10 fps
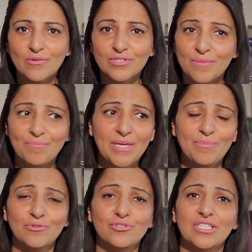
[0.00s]
or some
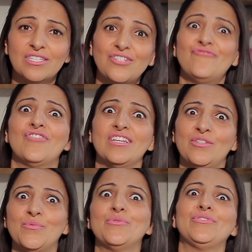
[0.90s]
people decide to run
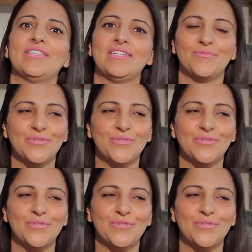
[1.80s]
towards it,